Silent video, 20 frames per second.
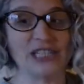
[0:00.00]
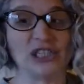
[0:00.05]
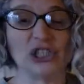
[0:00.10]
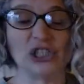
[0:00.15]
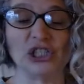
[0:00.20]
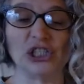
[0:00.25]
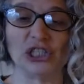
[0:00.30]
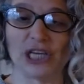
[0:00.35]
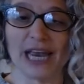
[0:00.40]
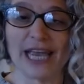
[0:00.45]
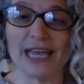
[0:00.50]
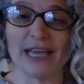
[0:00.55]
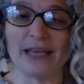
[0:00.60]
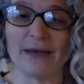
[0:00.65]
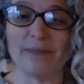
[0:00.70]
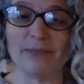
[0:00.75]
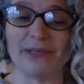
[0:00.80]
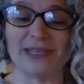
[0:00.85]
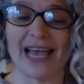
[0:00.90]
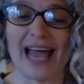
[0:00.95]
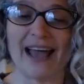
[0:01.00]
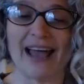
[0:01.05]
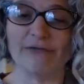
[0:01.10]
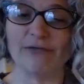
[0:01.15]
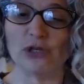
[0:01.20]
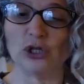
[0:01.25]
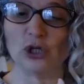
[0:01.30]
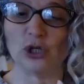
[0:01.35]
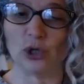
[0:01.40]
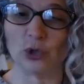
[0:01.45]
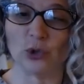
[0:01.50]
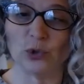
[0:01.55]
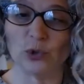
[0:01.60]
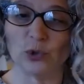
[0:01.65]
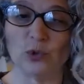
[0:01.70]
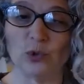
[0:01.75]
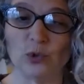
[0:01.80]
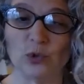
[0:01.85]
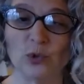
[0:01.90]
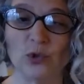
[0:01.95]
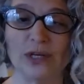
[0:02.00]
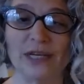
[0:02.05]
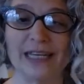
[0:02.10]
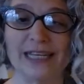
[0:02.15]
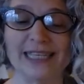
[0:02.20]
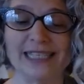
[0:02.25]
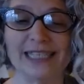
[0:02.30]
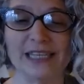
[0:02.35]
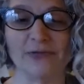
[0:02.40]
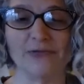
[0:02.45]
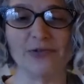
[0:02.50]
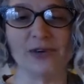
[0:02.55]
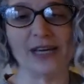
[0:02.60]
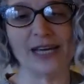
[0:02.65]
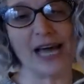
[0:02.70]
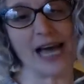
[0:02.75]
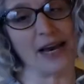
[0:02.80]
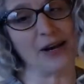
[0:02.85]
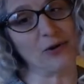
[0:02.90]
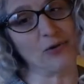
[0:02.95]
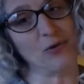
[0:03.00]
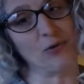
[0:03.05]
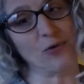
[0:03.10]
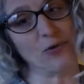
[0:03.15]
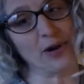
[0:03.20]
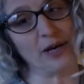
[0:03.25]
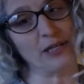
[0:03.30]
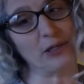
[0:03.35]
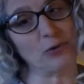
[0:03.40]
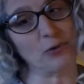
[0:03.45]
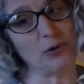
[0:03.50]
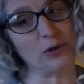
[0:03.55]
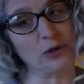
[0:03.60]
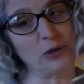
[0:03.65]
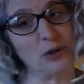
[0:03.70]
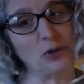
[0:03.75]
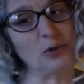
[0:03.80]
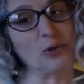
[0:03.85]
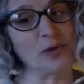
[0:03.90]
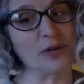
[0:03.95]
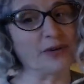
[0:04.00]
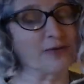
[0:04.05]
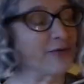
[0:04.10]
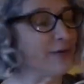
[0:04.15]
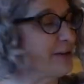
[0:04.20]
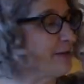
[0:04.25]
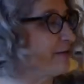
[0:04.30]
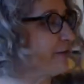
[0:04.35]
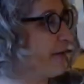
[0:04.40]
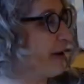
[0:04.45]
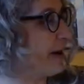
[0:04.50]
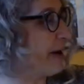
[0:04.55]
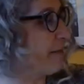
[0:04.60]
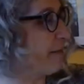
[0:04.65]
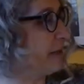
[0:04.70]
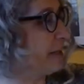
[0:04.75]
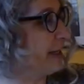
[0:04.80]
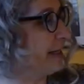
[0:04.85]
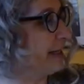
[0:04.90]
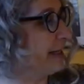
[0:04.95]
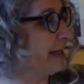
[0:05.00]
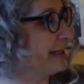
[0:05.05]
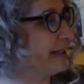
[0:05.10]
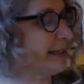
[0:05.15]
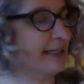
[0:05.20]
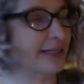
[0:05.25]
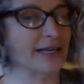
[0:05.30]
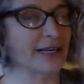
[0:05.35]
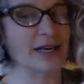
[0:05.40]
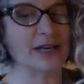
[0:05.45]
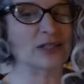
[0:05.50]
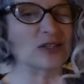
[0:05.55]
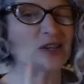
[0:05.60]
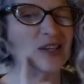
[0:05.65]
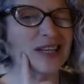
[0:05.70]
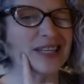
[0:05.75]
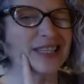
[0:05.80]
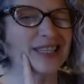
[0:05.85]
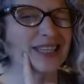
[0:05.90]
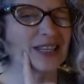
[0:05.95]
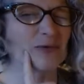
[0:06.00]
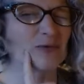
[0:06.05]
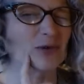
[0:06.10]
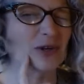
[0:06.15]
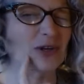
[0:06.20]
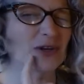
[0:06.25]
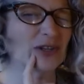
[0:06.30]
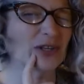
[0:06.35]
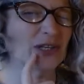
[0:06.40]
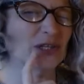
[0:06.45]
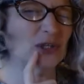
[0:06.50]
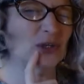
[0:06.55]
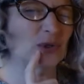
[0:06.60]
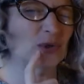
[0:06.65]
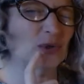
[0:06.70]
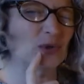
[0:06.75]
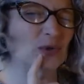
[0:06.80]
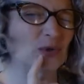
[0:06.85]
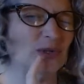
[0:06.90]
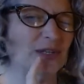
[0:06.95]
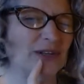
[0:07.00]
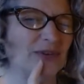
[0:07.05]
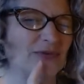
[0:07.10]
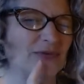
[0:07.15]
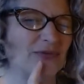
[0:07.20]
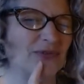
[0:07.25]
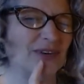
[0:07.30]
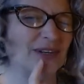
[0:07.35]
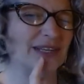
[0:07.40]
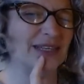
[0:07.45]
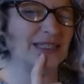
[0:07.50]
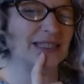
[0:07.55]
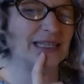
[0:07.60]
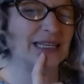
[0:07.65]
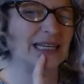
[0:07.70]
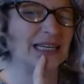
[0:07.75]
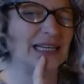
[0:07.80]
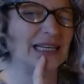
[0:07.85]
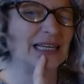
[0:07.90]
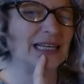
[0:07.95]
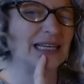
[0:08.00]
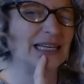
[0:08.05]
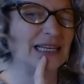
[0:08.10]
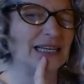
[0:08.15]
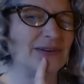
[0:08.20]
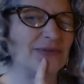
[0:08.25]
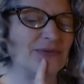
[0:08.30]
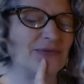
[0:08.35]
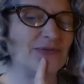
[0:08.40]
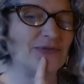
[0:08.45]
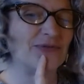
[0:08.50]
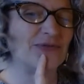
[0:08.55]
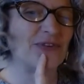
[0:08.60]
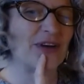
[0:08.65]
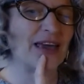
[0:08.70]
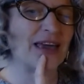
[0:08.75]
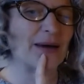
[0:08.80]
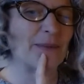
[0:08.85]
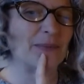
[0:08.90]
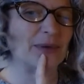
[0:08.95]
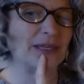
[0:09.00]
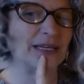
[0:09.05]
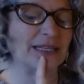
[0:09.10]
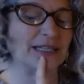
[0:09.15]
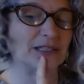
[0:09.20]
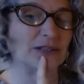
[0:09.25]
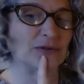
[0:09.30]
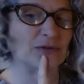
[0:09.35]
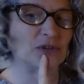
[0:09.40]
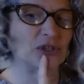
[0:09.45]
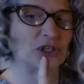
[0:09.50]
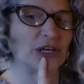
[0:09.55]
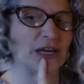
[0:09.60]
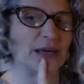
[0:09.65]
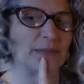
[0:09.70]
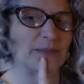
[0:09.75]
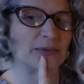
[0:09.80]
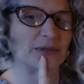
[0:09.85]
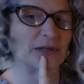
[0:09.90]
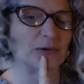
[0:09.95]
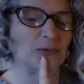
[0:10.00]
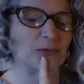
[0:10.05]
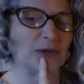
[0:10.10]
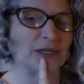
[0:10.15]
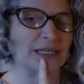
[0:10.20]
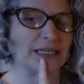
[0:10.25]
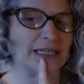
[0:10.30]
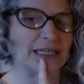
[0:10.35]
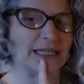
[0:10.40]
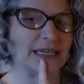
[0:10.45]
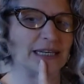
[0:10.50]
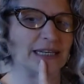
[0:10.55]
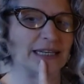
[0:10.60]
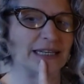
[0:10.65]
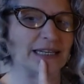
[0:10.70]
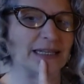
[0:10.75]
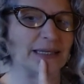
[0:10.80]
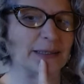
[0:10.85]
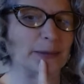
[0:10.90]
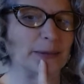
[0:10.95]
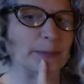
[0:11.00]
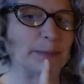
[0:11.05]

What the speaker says: shapes have two different categories or two different families. So let's see, what are the two different families of shapes that we studied?